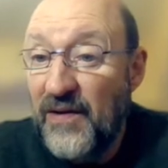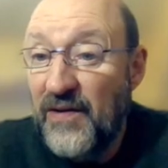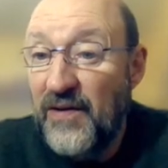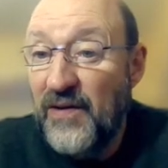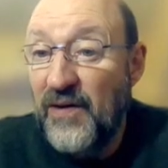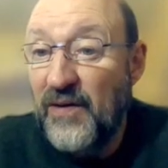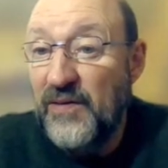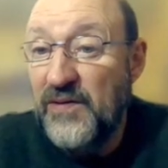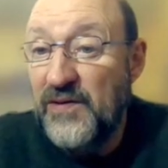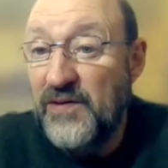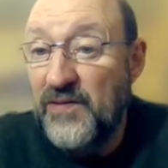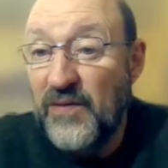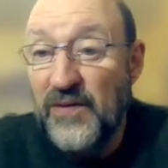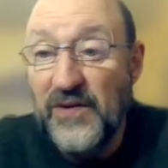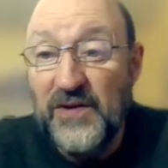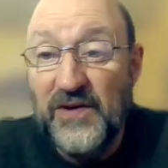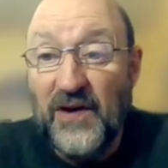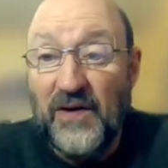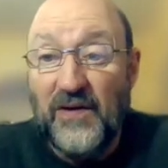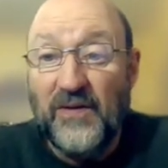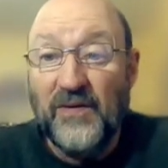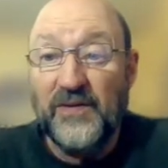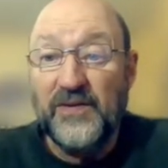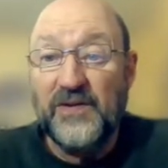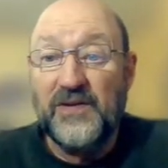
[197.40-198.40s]
those
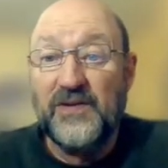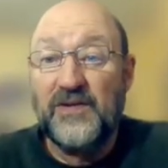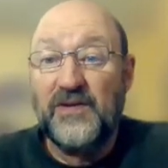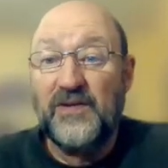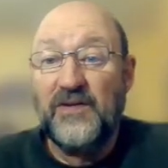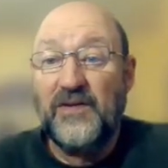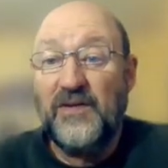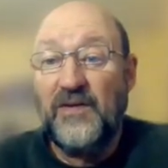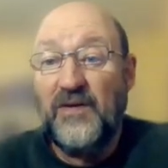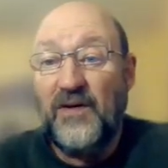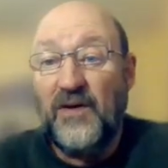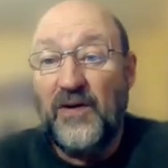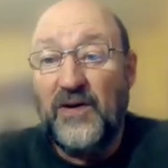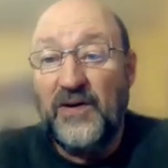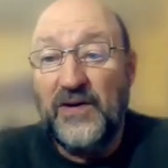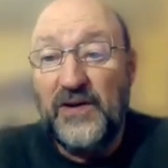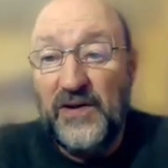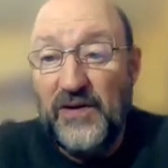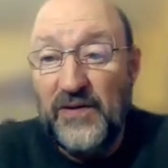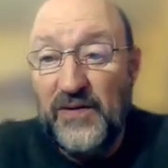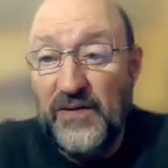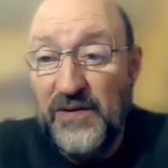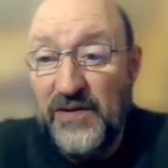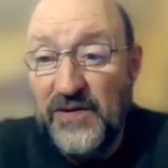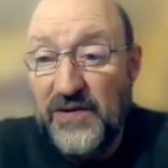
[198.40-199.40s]
results are
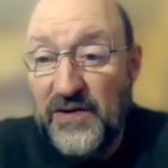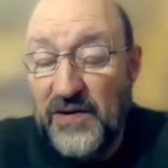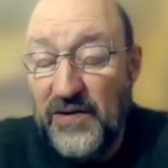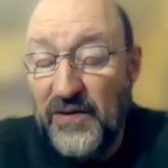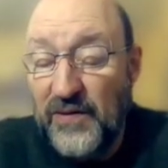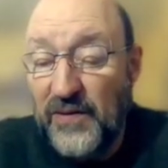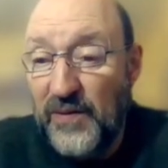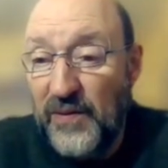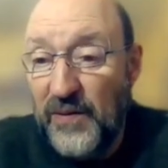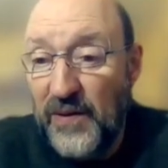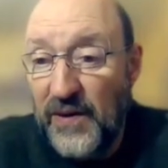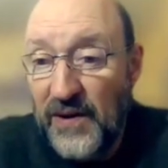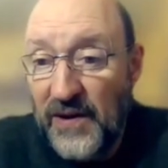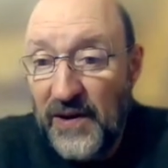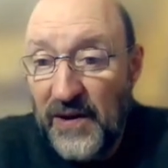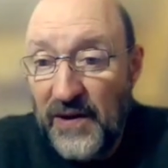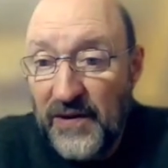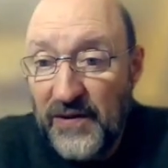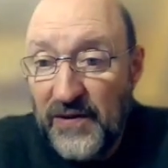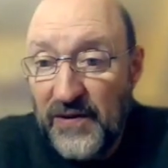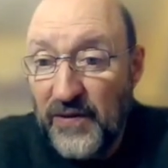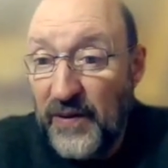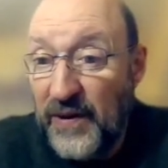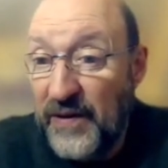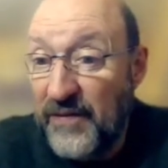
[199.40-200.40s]
used to
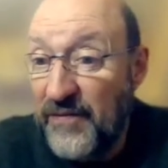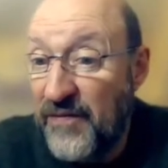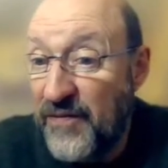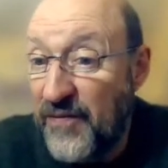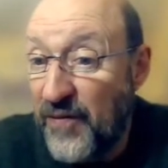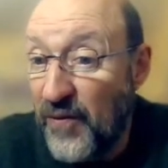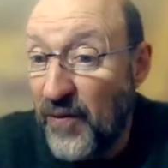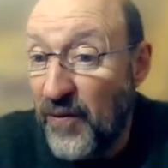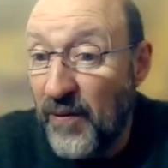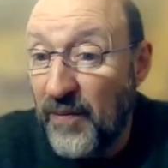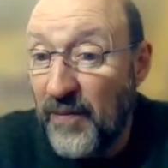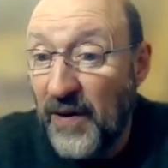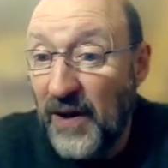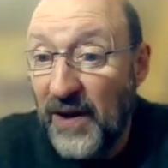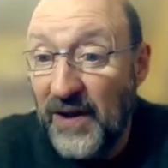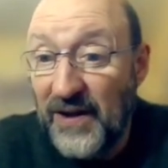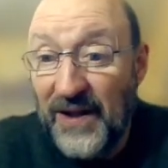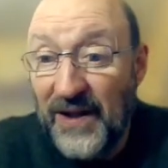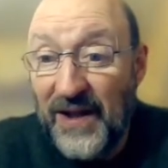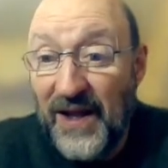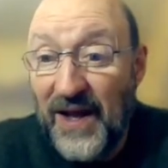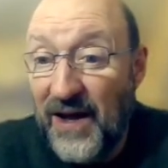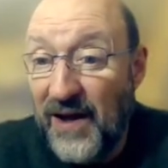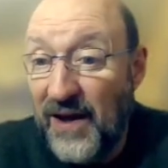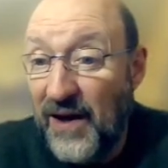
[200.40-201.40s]
inform a
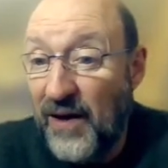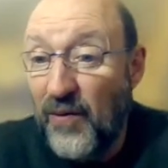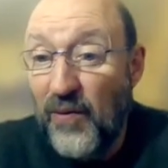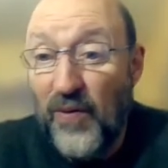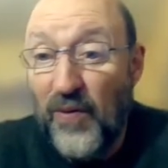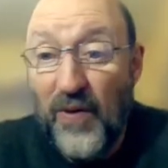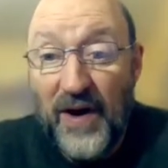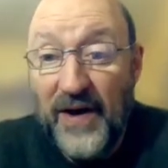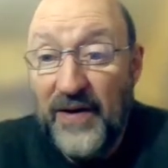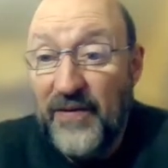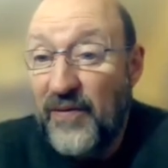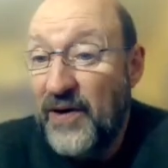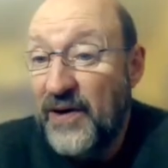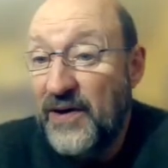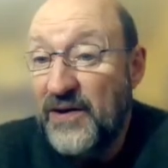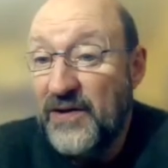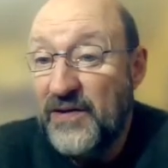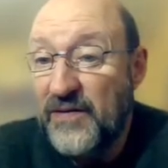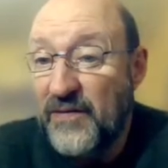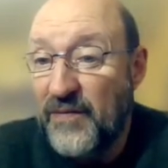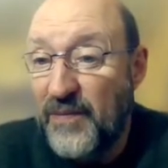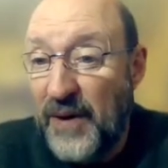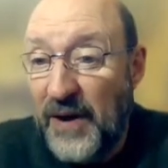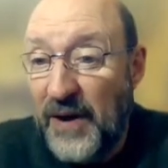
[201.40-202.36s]
wide range of